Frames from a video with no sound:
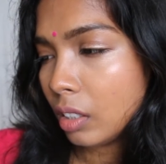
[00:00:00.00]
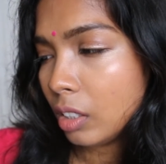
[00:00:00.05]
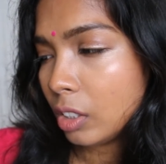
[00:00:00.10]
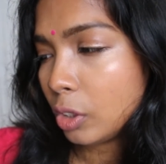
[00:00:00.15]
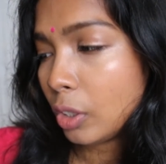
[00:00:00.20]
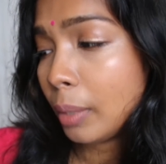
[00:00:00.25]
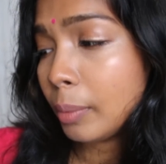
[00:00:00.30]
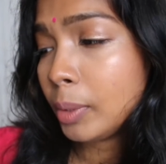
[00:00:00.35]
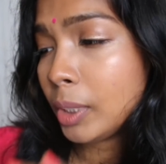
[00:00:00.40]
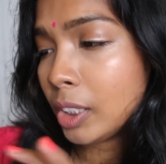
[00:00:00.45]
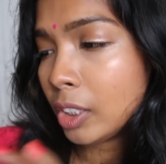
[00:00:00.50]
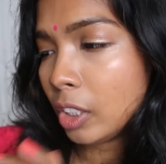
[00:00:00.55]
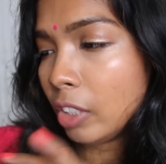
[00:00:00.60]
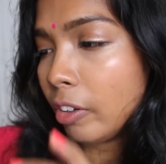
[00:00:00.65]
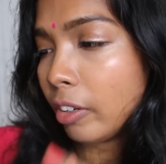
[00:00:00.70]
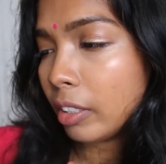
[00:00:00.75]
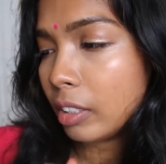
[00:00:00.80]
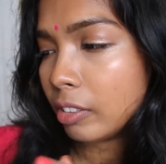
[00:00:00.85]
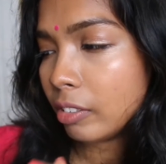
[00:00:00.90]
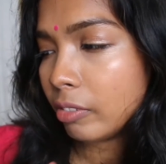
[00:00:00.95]
So I'm just
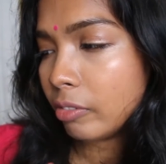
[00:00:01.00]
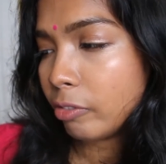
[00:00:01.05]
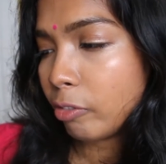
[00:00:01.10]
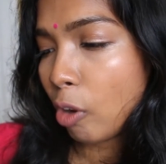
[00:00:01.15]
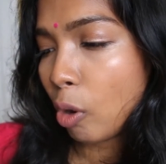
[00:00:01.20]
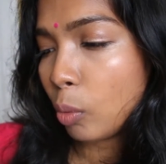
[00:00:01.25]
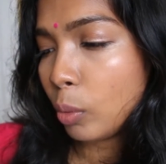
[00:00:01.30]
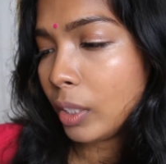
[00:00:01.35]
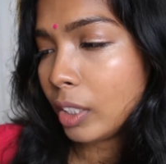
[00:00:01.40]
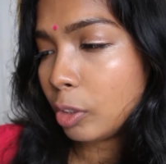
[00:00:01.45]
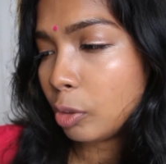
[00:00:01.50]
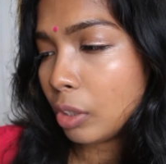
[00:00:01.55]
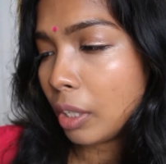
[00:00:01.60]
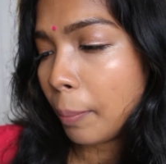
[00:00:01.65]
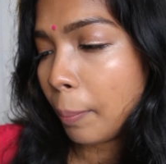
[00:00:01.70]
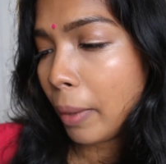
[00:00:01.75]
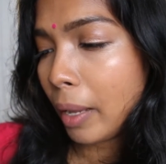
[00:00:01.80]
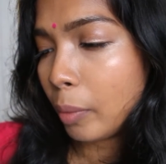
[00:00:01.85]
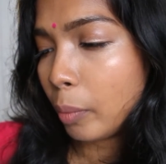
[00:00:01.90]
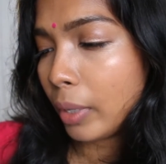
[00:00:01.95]
gonna forward to the
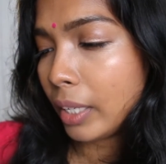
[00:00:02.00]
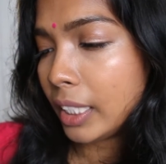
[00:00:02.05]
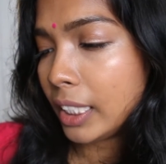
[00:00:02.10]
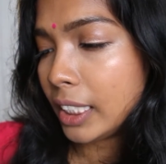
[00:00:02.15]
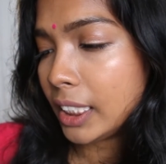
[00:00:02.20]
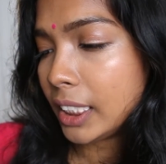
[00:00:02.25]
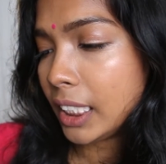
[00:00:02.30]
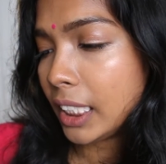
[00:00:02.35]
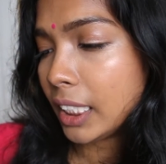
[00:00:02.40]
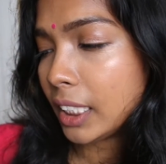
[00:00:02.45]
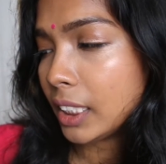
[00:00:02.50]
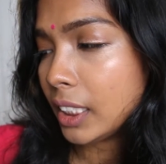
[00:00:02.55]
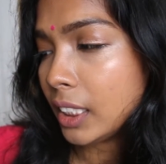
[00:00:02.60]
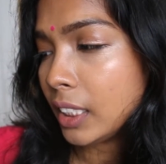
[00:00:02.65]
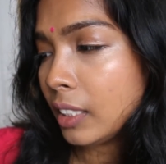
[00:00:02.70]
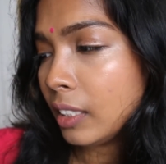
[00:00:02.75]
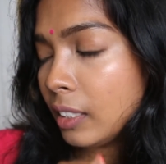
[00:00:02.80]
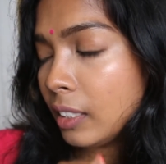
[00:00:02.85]
part where he sings.